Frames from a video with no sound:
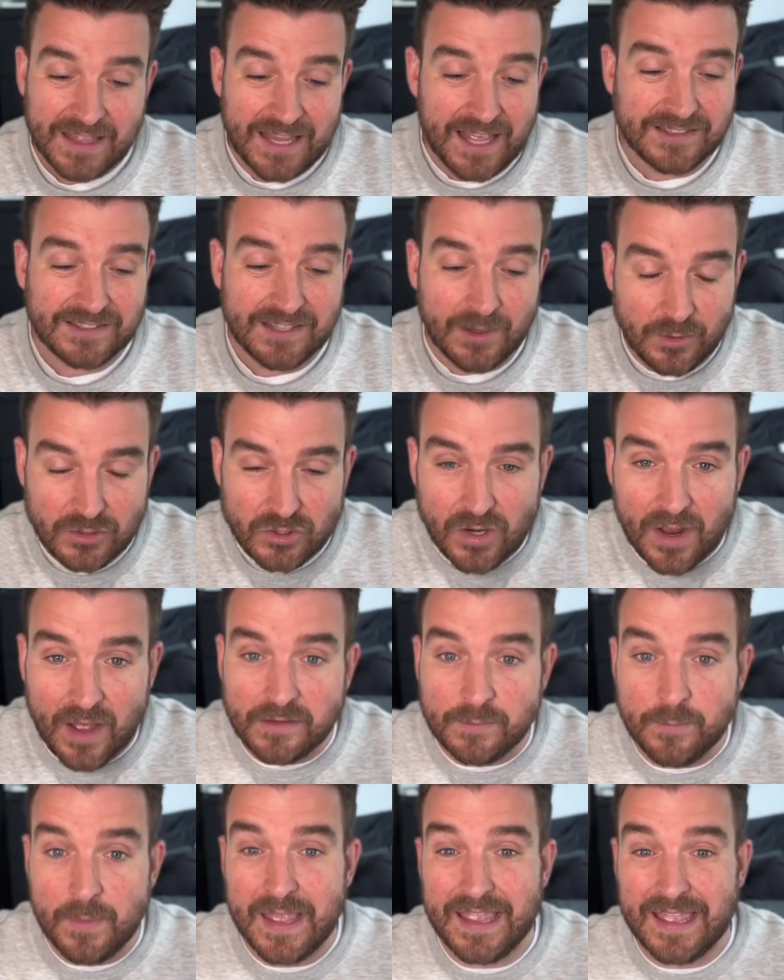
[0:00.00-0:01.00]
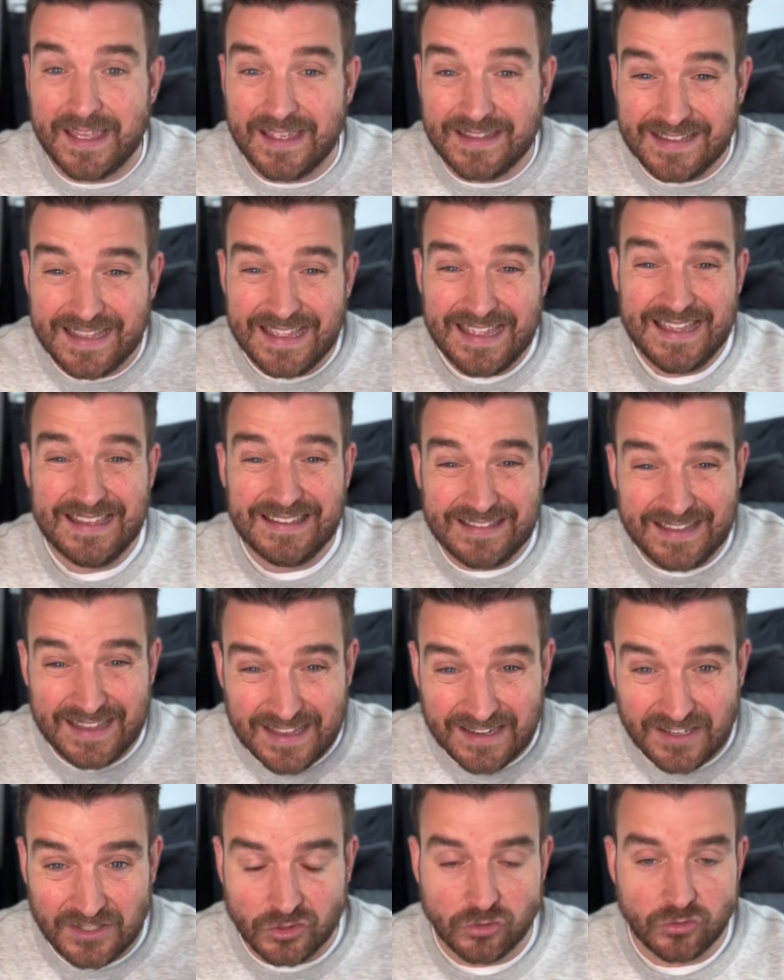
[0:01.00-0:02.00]
like I say, we try to make it as
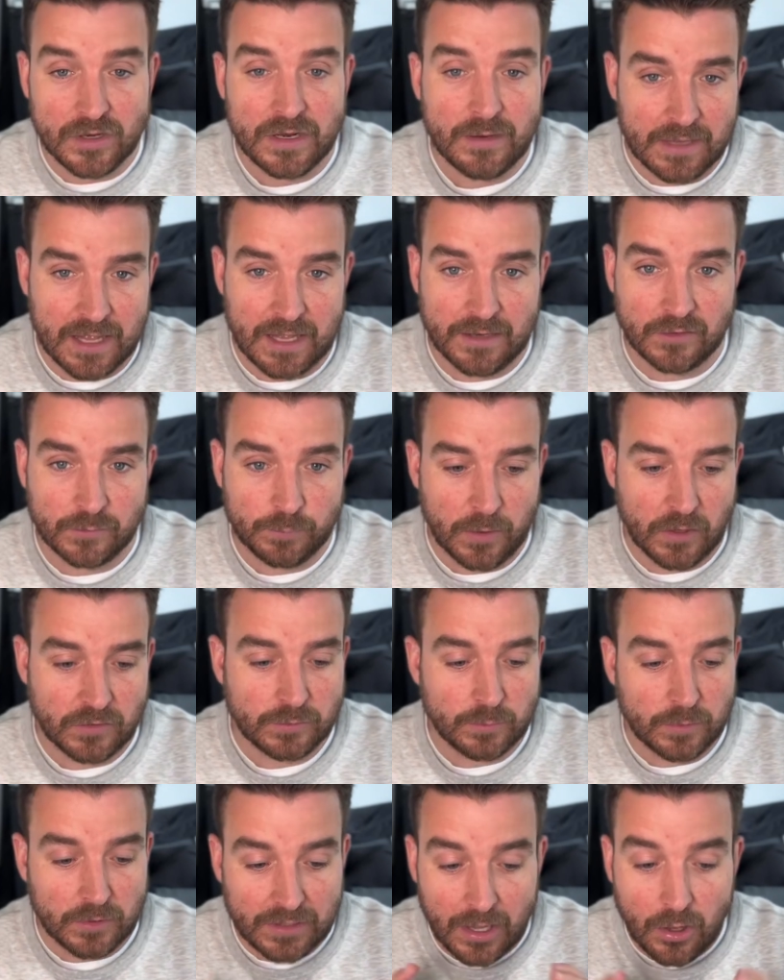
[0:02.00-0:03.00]
easy and streamlined as possible.